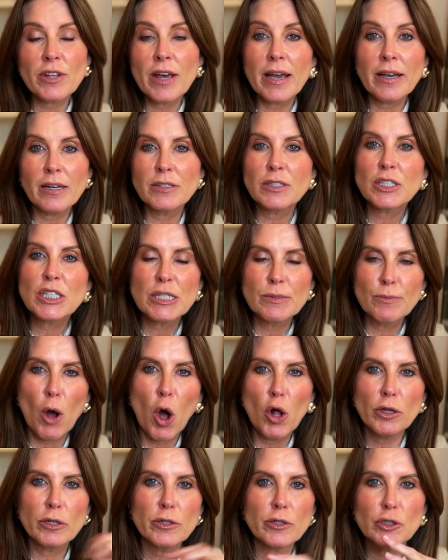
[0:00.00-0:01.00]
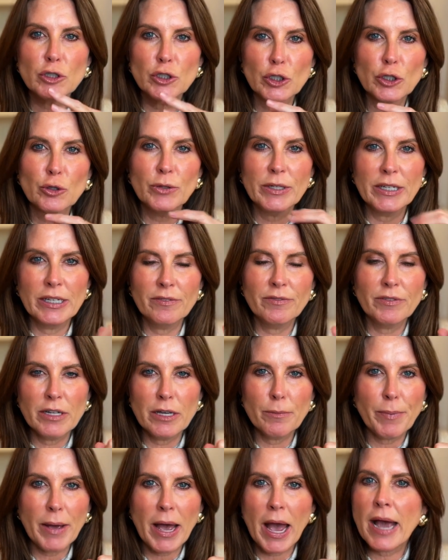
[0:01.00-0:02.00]
like a smaller little
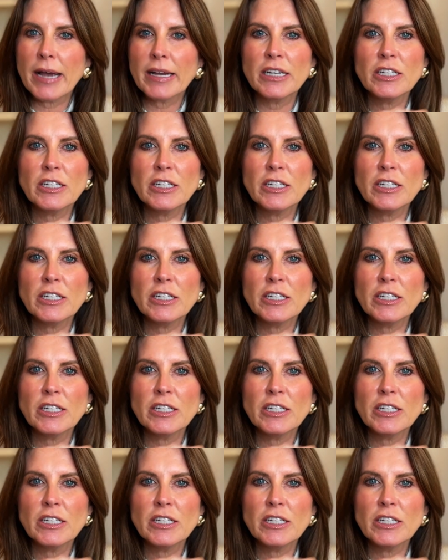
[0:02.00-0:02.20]
evening bag,